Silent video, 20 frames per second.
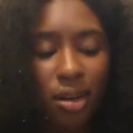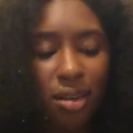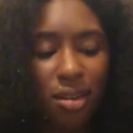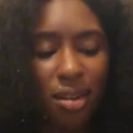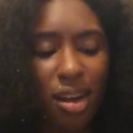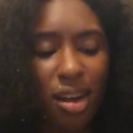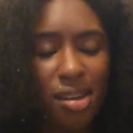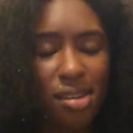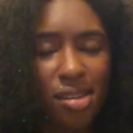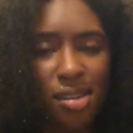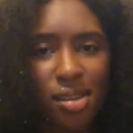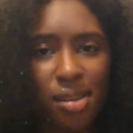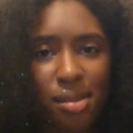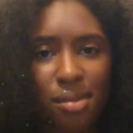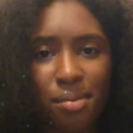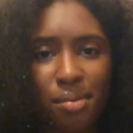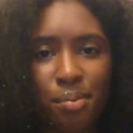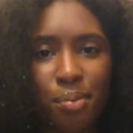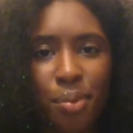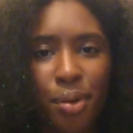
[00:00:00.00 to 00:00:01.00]
not to
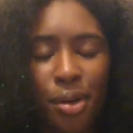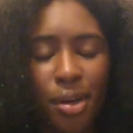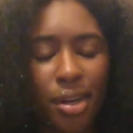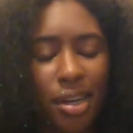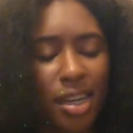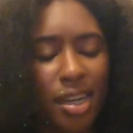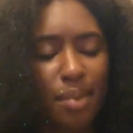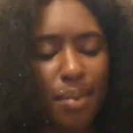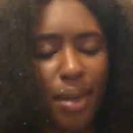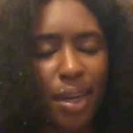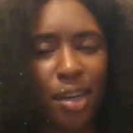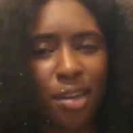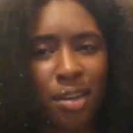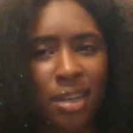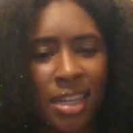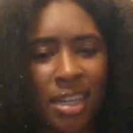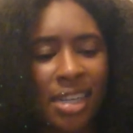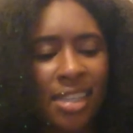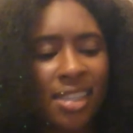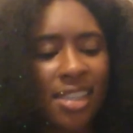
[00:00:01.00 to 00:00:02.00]
put in my
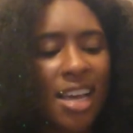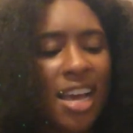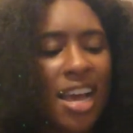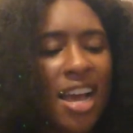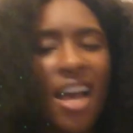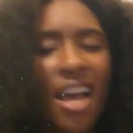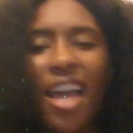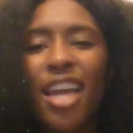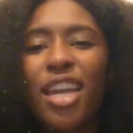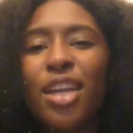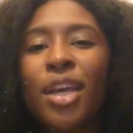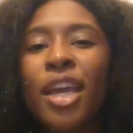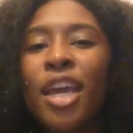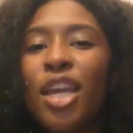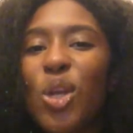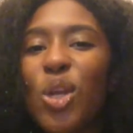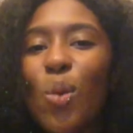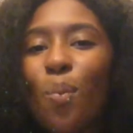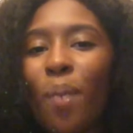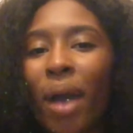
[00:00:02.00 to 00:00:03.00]
crease. And
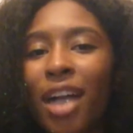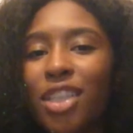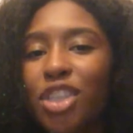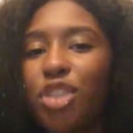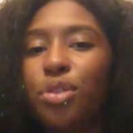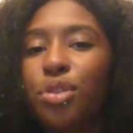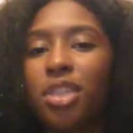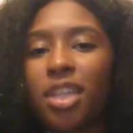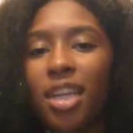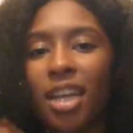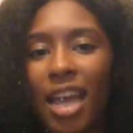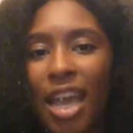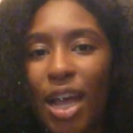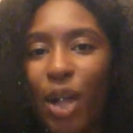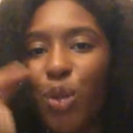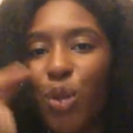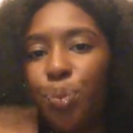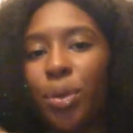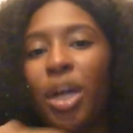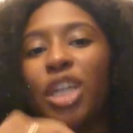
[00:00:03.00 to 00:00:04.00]
can you imagine using an
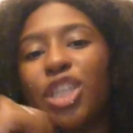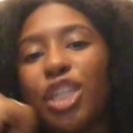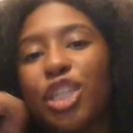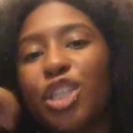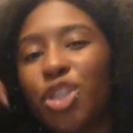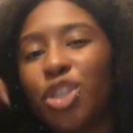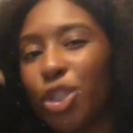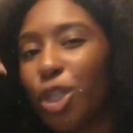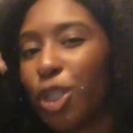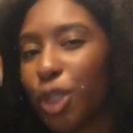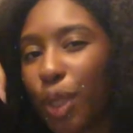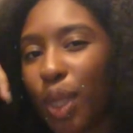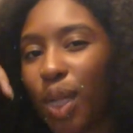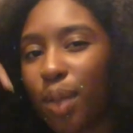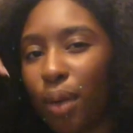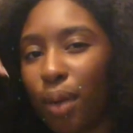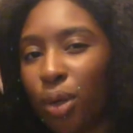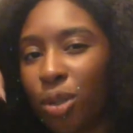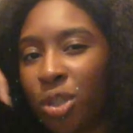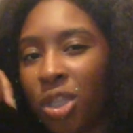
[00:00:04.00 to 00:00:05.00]
angled brush in circular
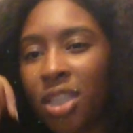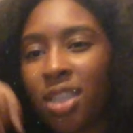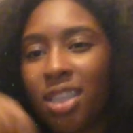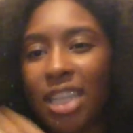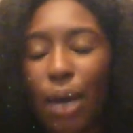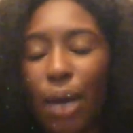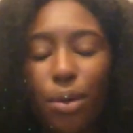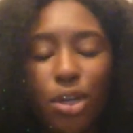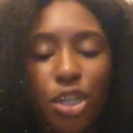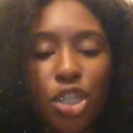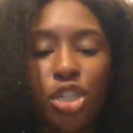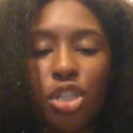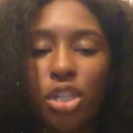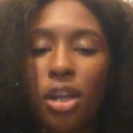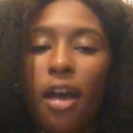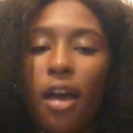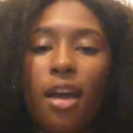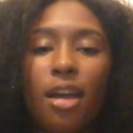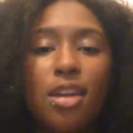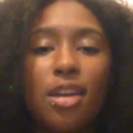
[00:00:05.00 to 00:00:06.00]
motions? That would just
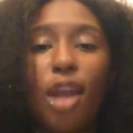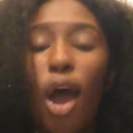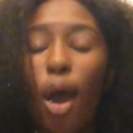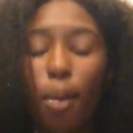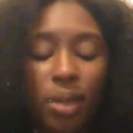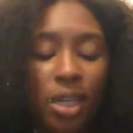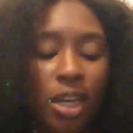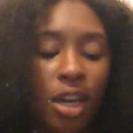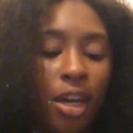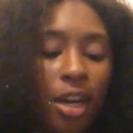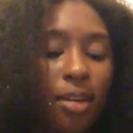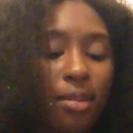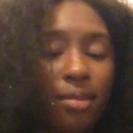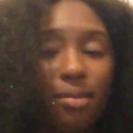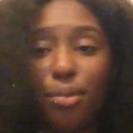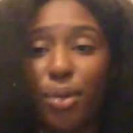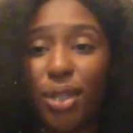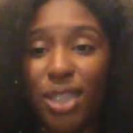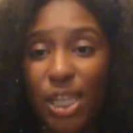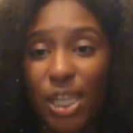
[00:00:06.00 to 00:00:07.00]
not be
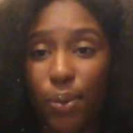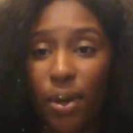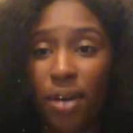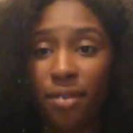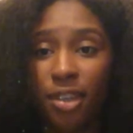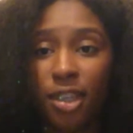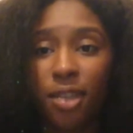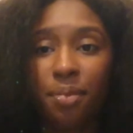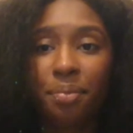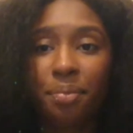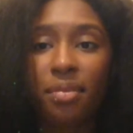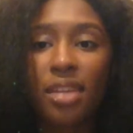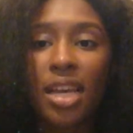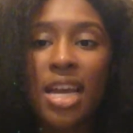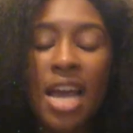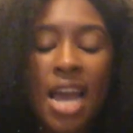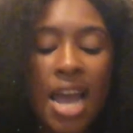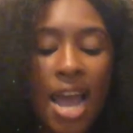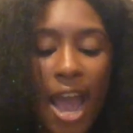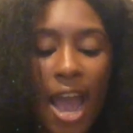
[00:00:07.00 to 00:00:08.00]
good whatsoever.
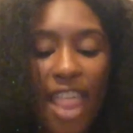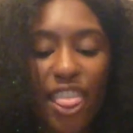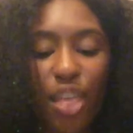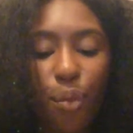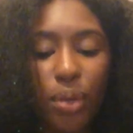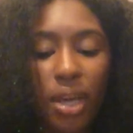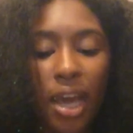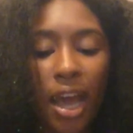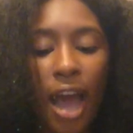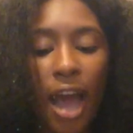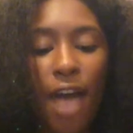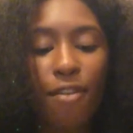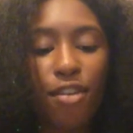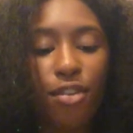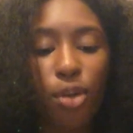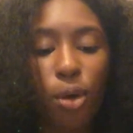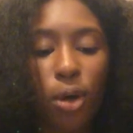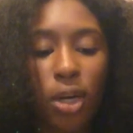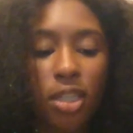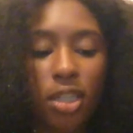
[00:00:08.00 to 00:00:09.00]
And then we have,
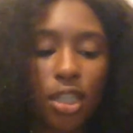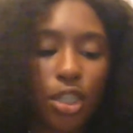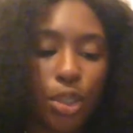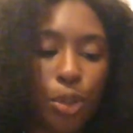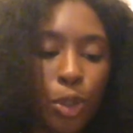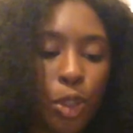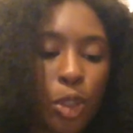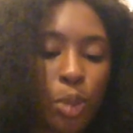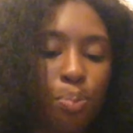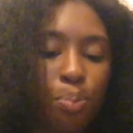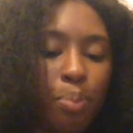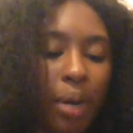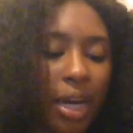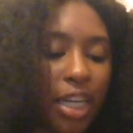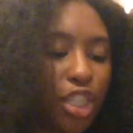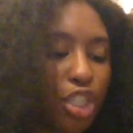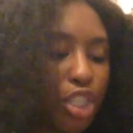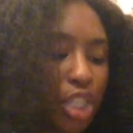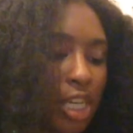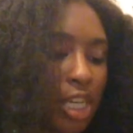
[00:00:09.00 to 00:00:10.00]
of course, the two
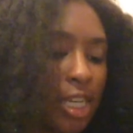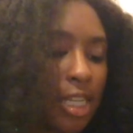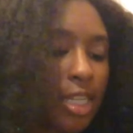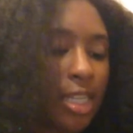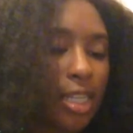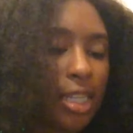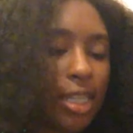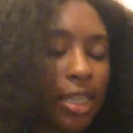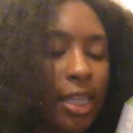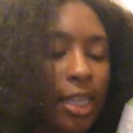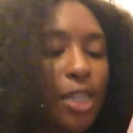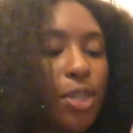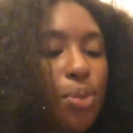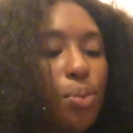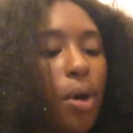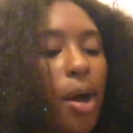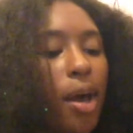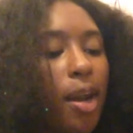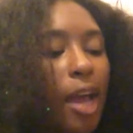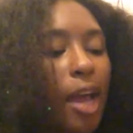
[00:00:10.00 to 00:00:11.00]
sponges. This
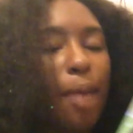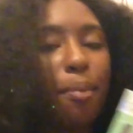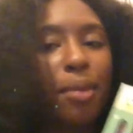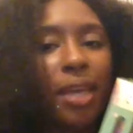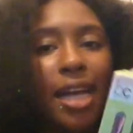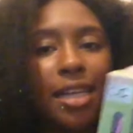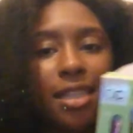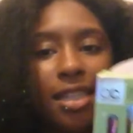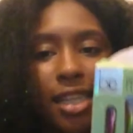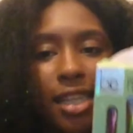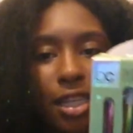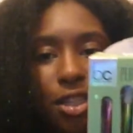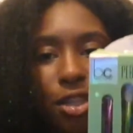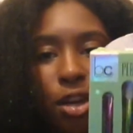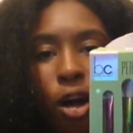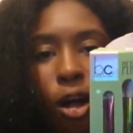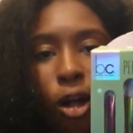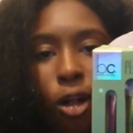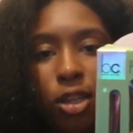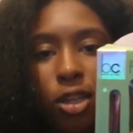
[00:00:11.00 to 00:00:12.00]
one I'm guessing is
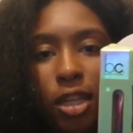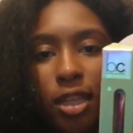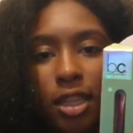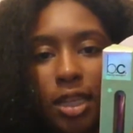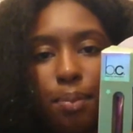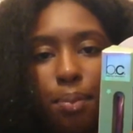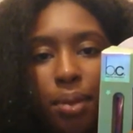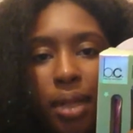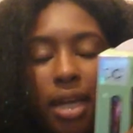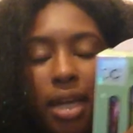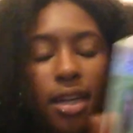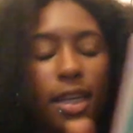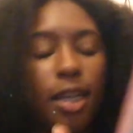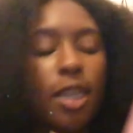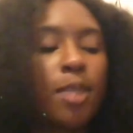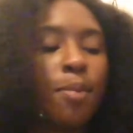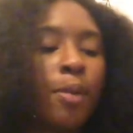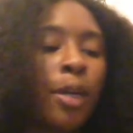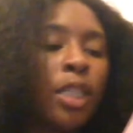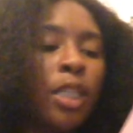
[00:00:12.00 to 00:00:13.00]
called the blending
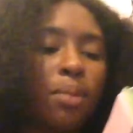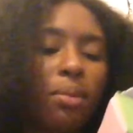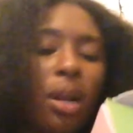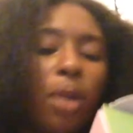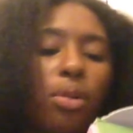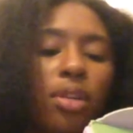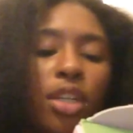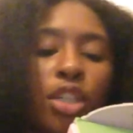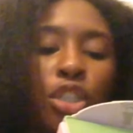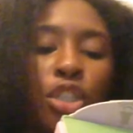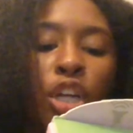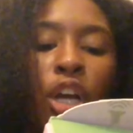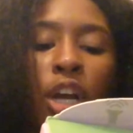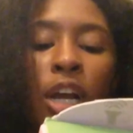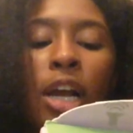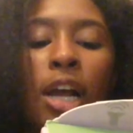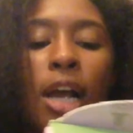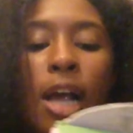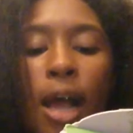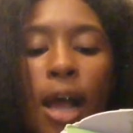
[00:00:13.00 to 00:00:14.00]
sponge. I'm not really sure.